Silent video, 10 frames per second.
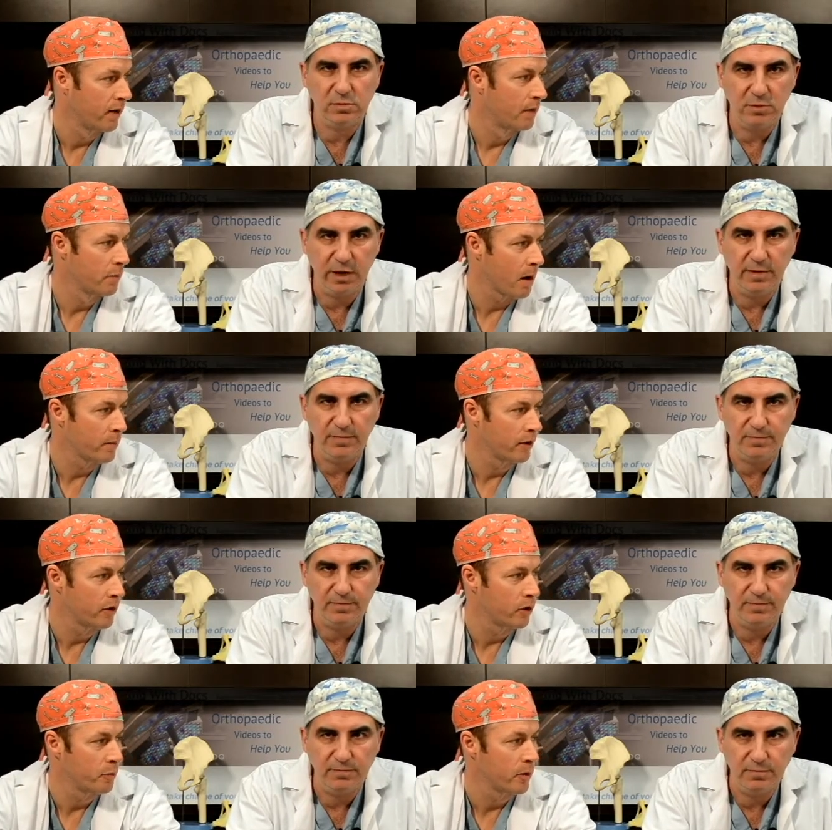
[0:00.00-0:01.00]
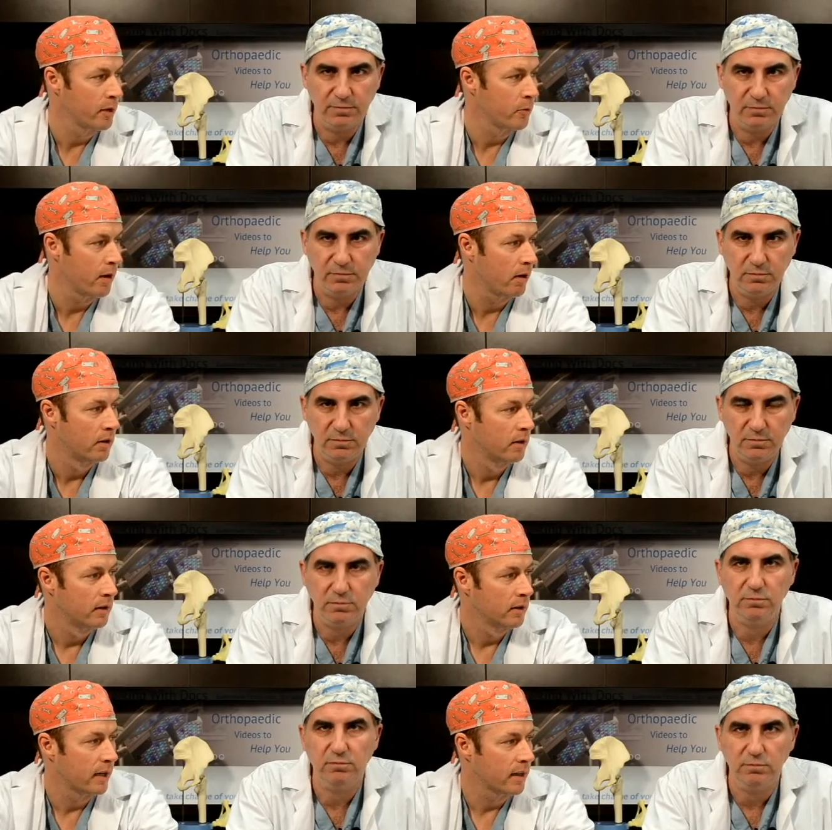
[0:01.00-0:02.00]
Speaker 1: Right. Probably going to do pretty well.
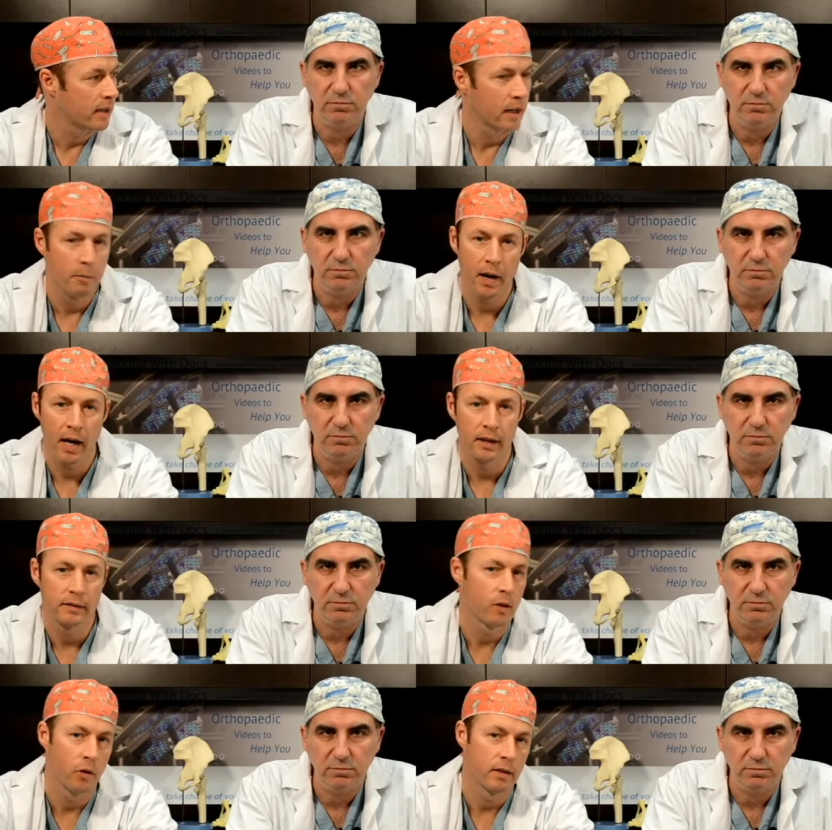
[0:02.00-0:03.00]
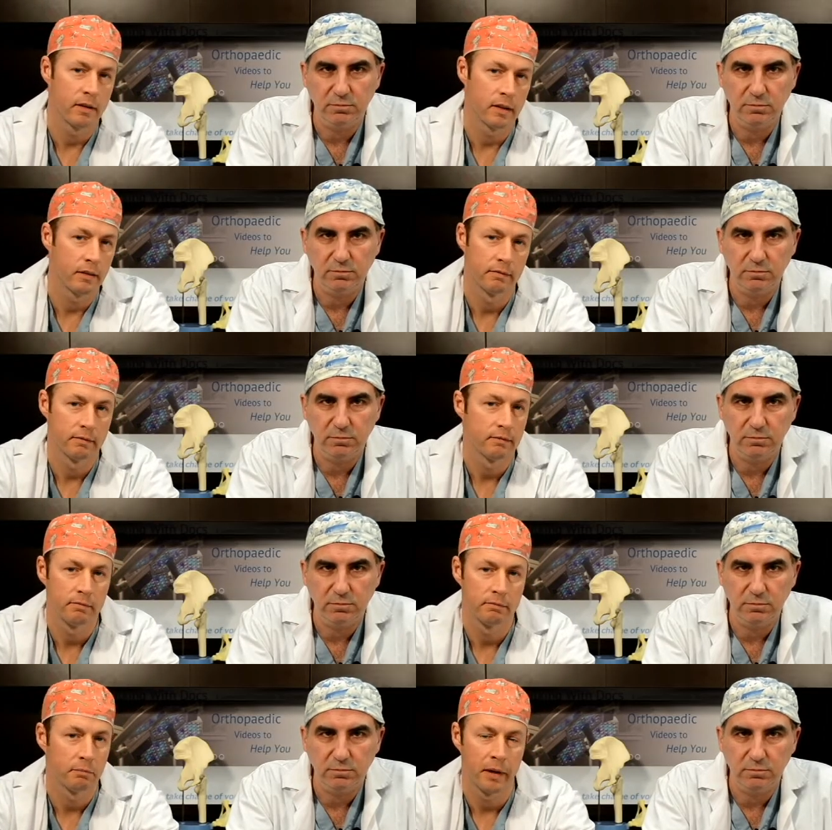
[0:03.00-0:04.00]
Get the kid back going to
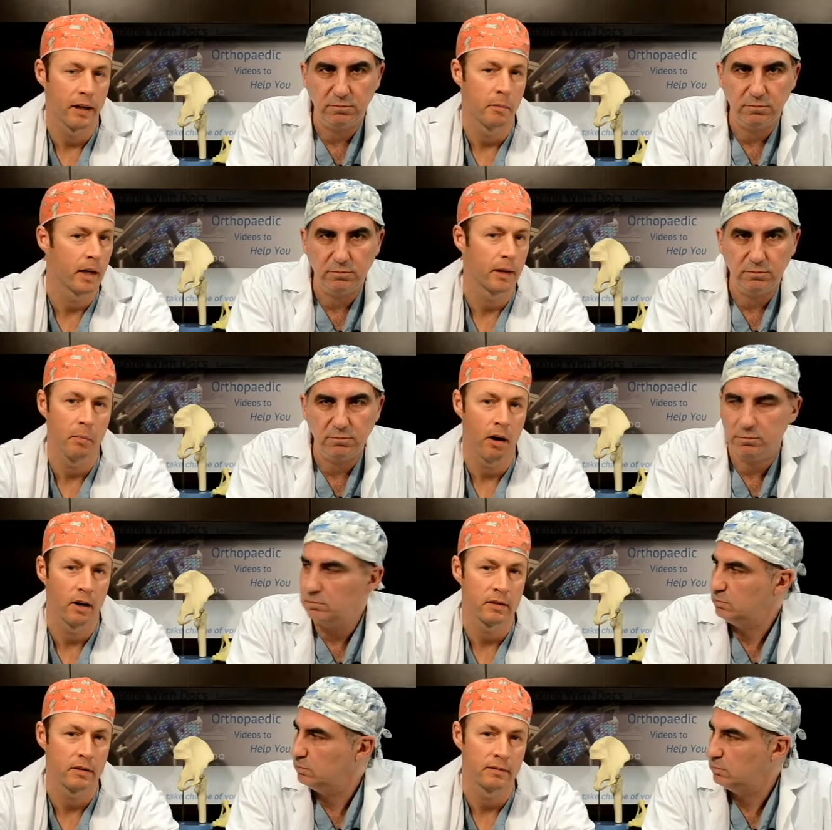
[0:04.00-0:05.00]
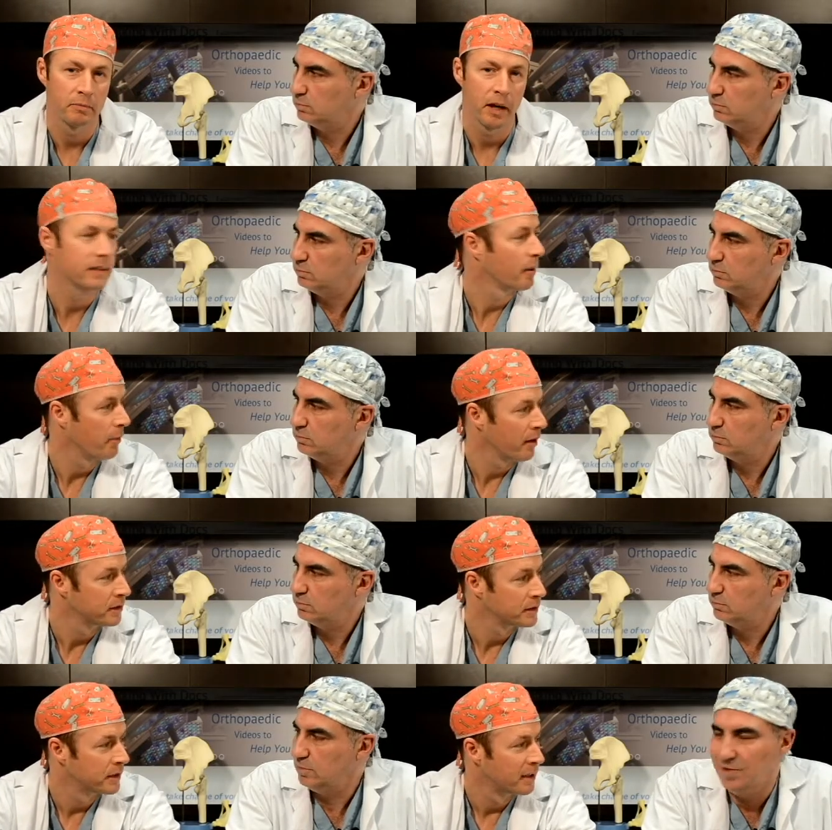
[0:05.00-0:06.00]
play on the monkey bars and break something else.
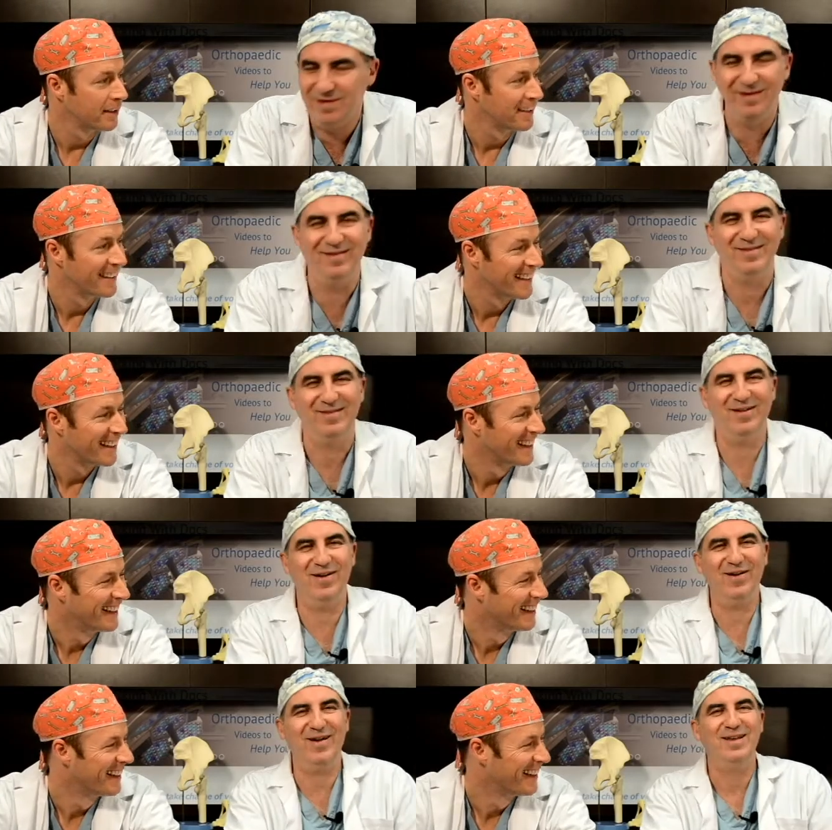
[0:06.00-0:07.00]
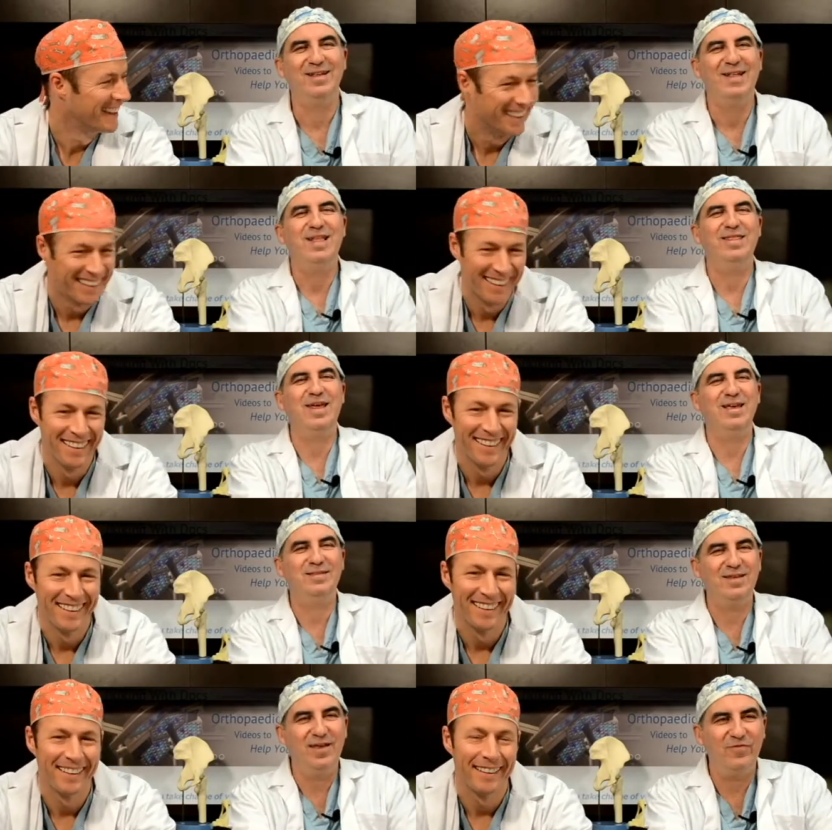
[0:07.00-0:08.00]
All right. Thanks
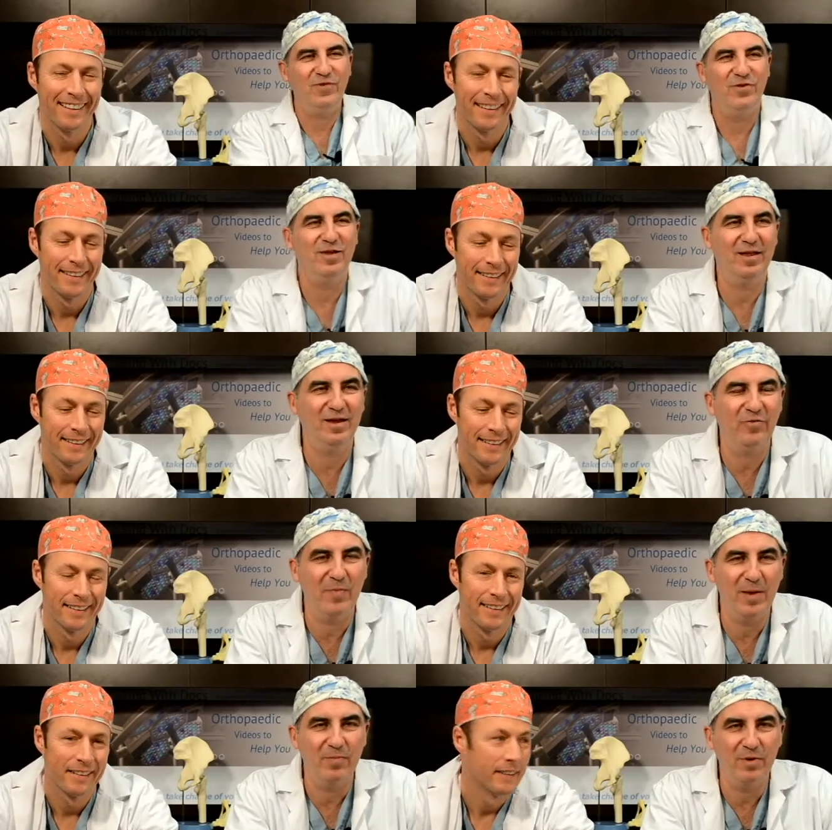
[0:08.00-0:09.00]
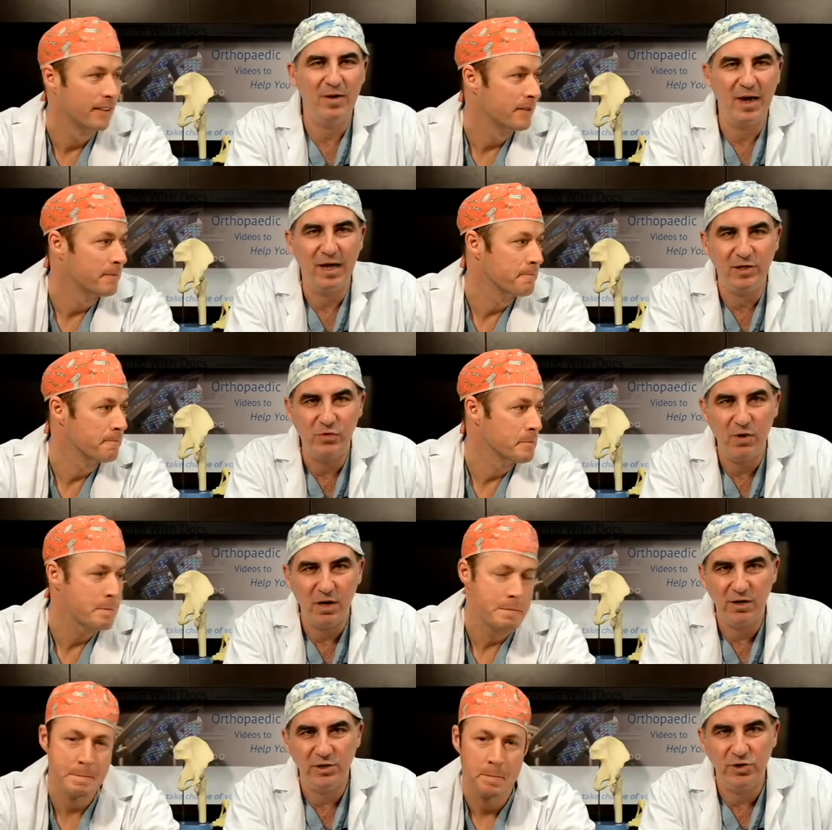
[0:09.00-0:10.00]
again for tuning in, and remember, you are
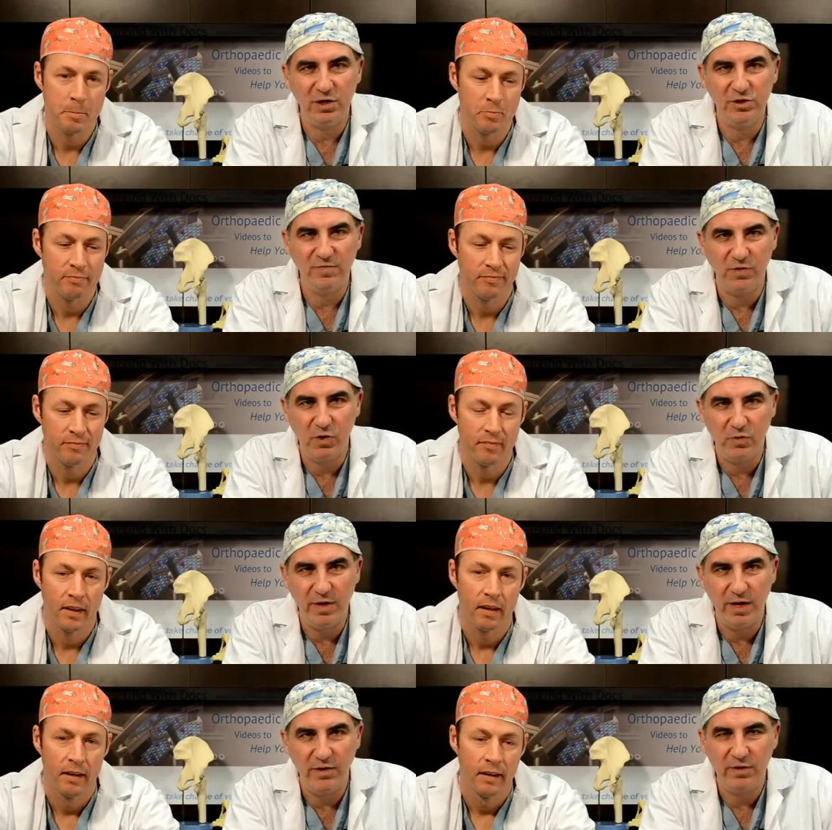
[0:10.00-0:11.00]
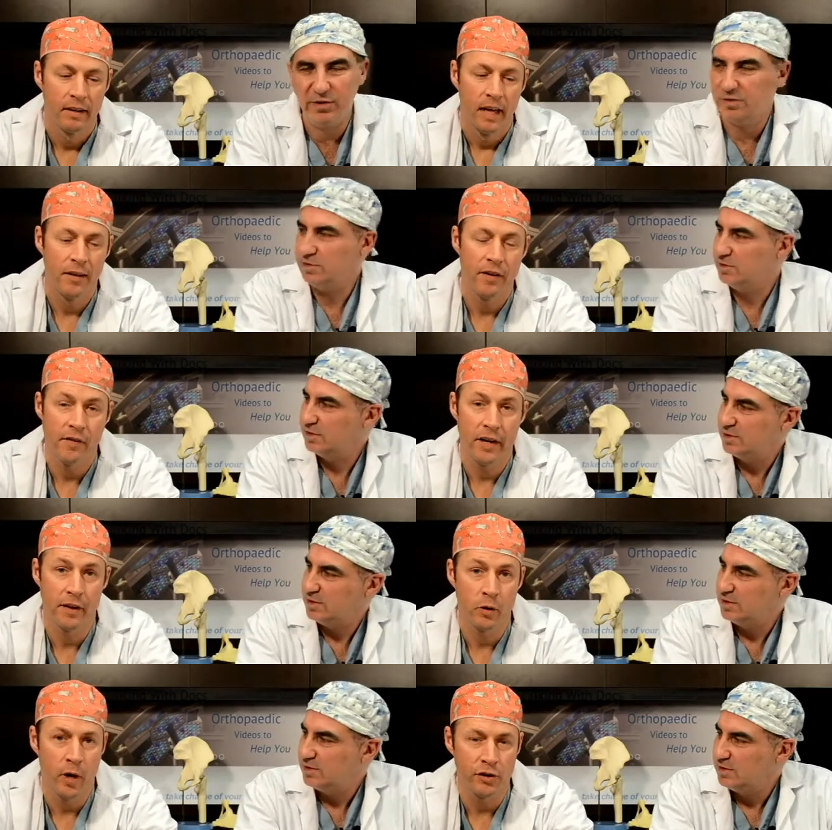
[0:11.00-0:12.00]
in charge of your own health. And if you have any other
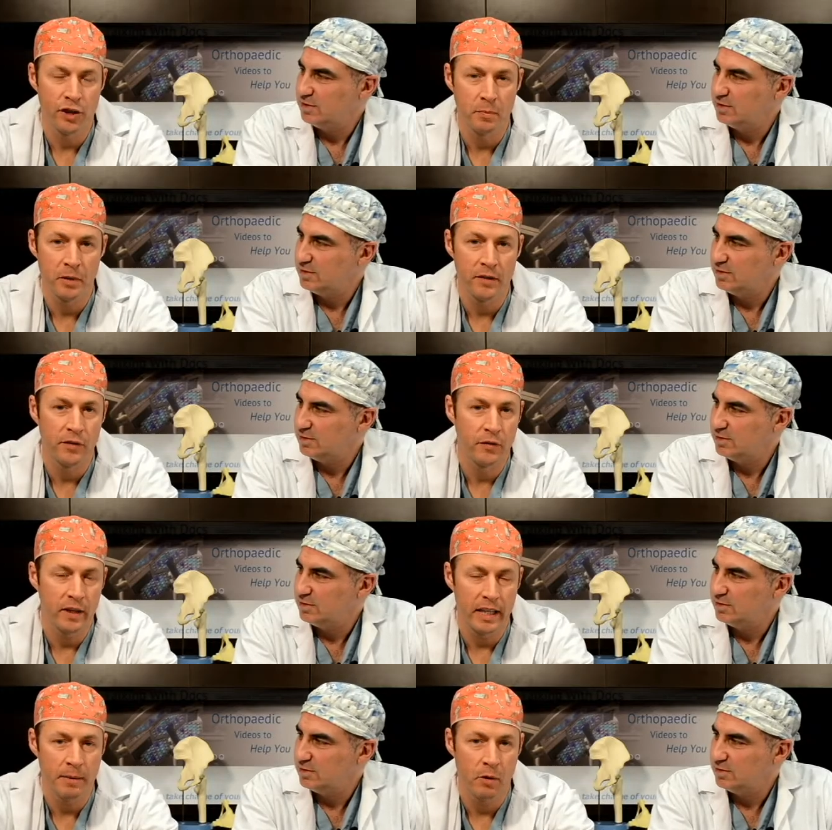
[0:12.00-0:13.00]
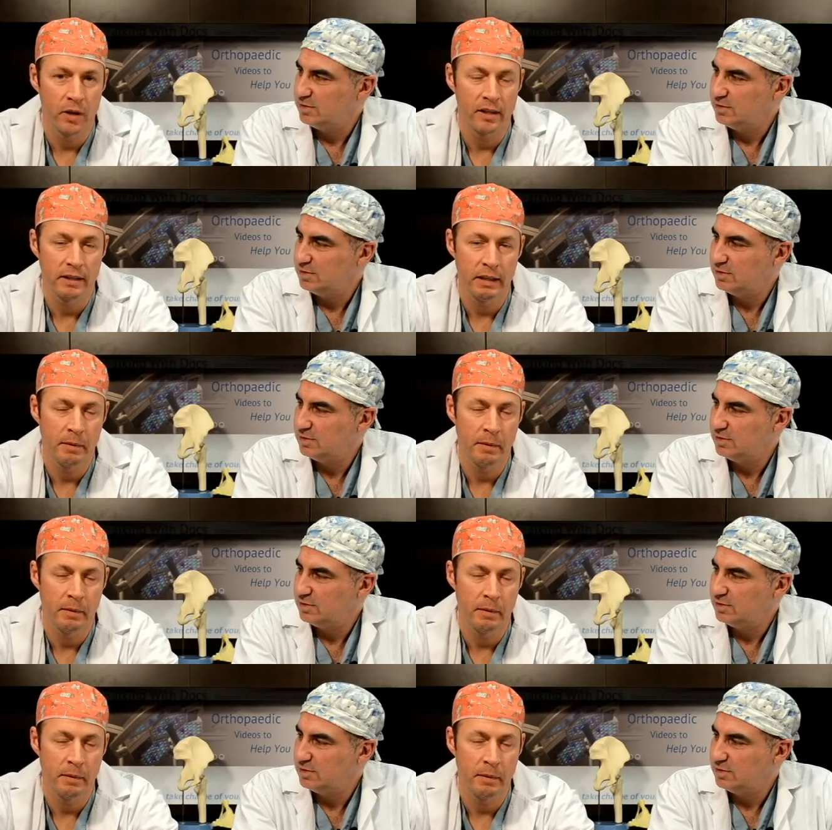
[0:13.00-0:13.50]
questions, please feel free to email us